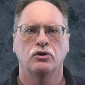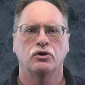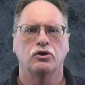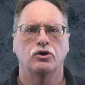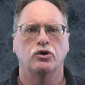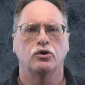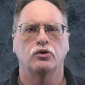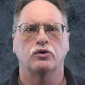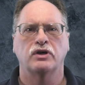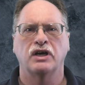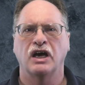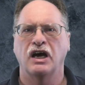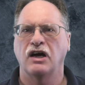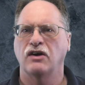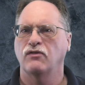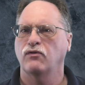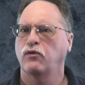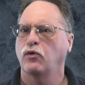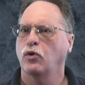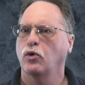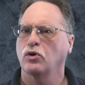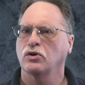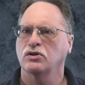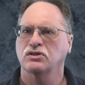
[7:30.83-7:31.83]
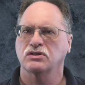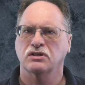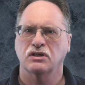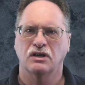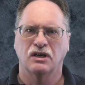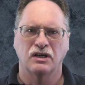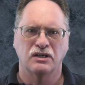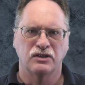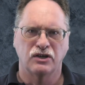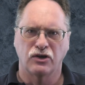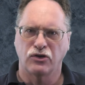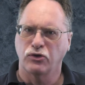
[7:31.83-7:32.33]
You can't force
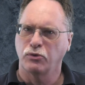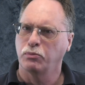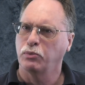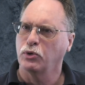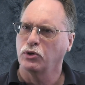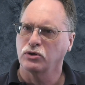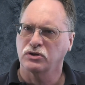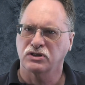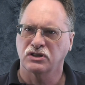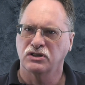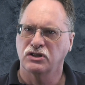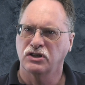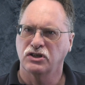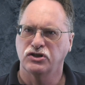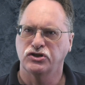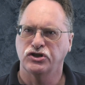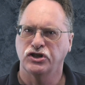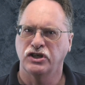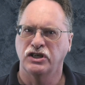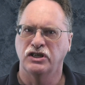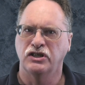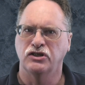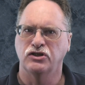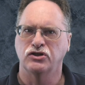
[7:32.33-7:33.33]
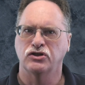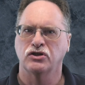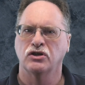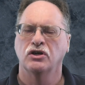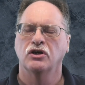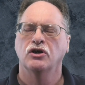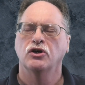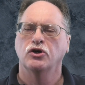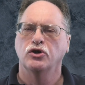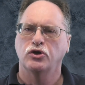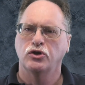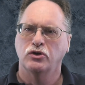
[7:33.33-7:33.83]
another person to change.
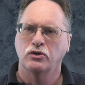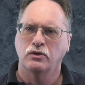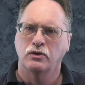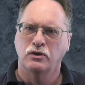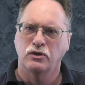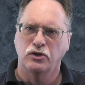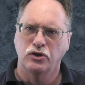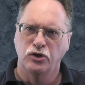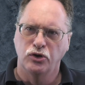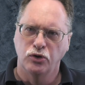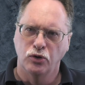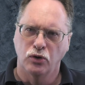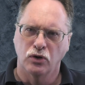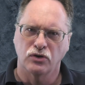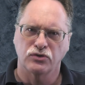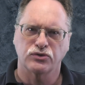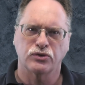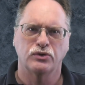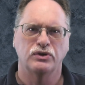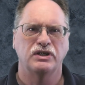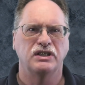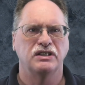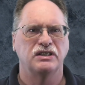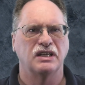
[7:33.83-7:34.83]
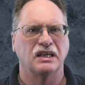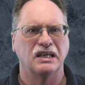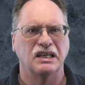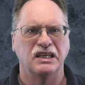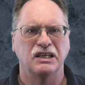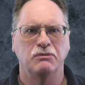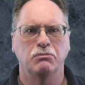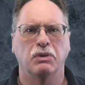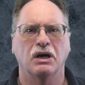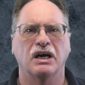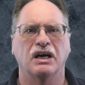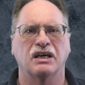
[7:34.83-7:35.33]
You also need to
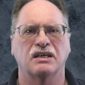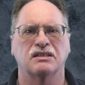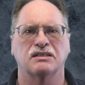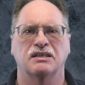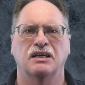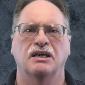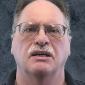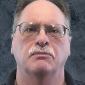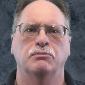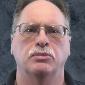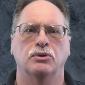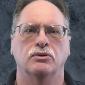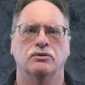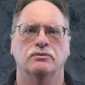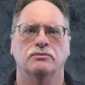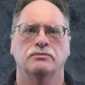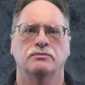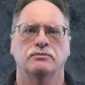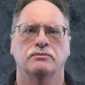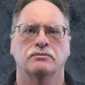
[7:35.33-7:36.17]
lead by example.